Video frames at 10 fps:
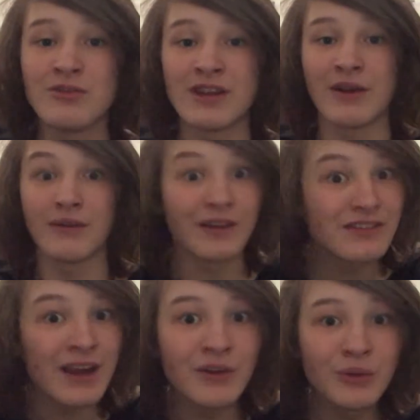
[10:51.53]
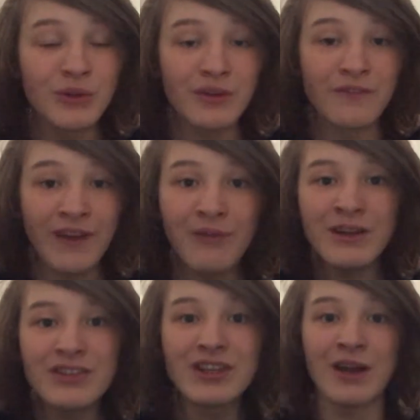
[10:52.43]
channel. The
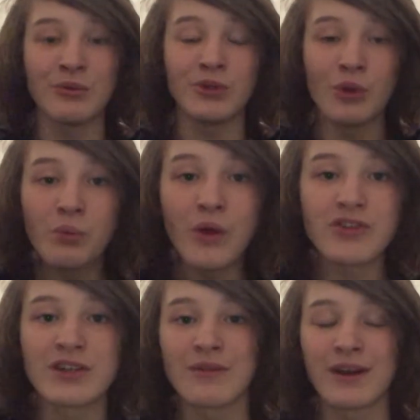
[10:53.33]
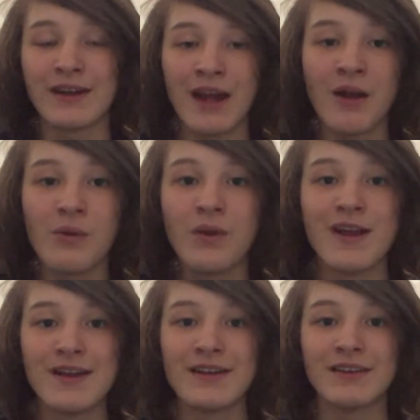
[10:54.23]
very channel you're watching right now
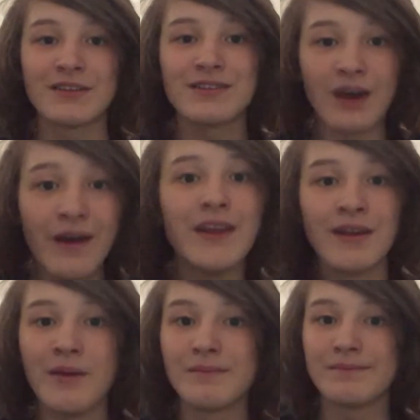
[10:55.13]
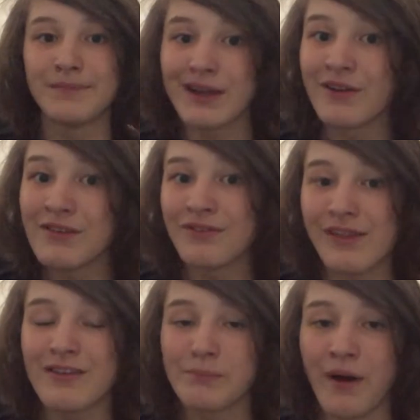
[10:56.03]
started up because of
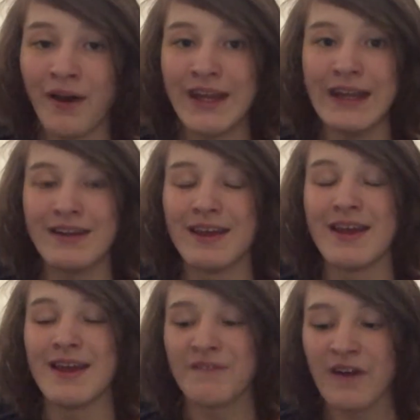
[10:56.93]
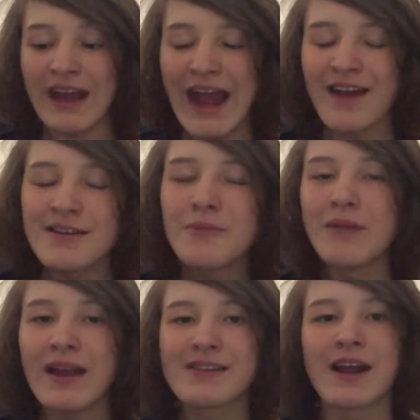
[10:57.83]
this bike. If I hadn't have
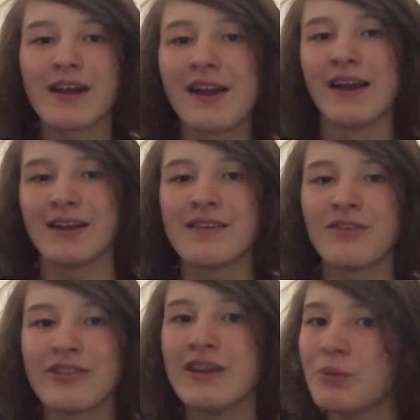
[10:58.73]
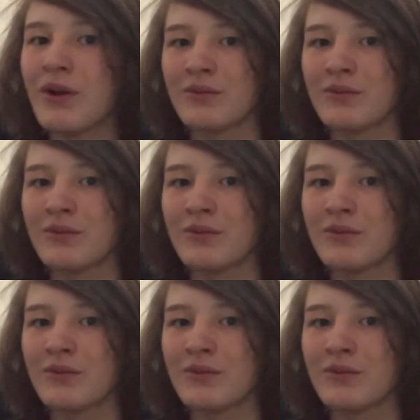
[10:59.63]
made that Collective C1